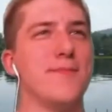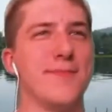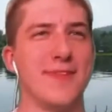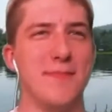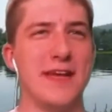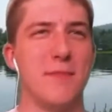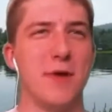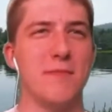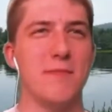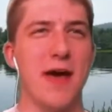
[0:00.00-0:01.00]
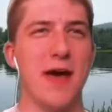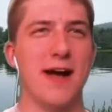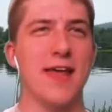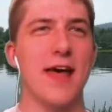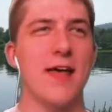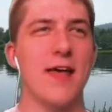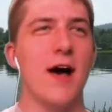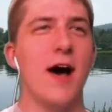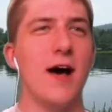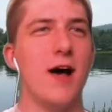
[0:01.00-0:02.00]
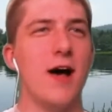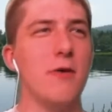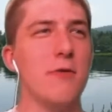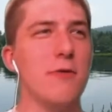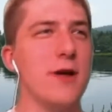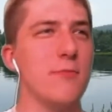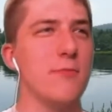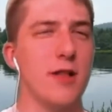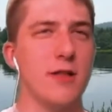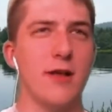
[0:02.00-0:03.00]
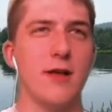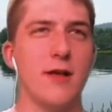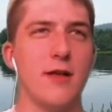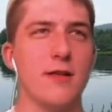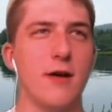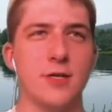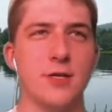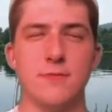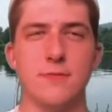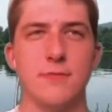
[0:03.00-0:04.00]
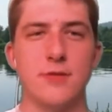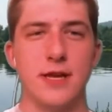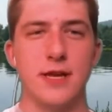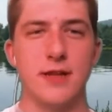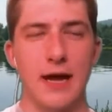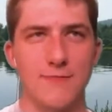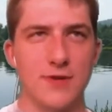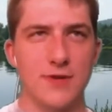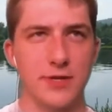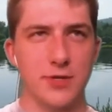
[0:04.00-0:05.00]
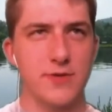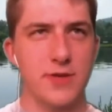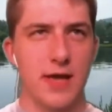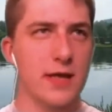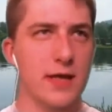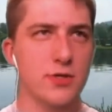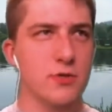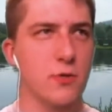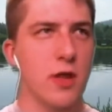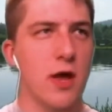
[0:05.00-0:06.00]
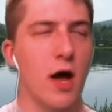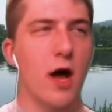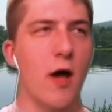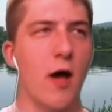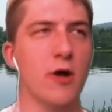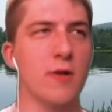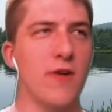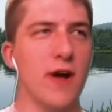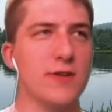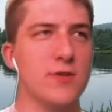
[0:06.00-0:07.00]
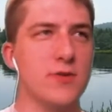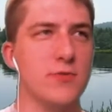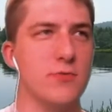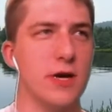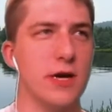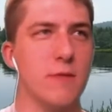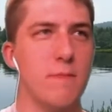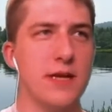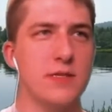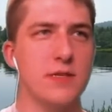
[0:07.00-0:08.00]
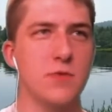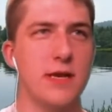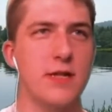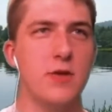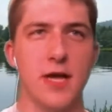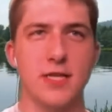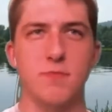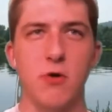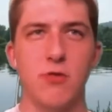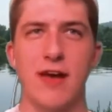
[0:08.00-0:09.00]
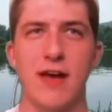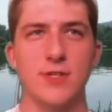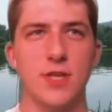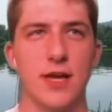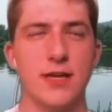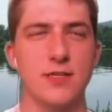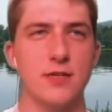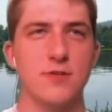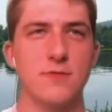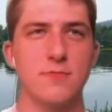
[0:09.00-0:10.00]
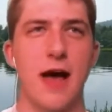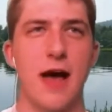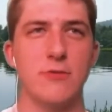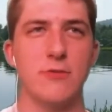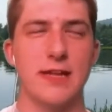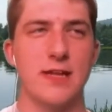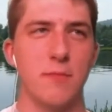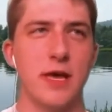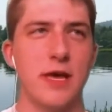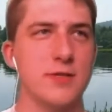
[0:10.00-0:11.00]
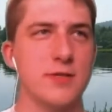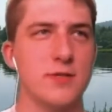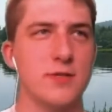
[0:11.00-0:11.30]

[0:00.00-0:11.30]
make some money back on that. Uh, all right, well, uh, awesome, outstanding conversations as usual. Uh, and we're gonna move on to uh, the picks this week, and you guys both have just like such outstanding picks.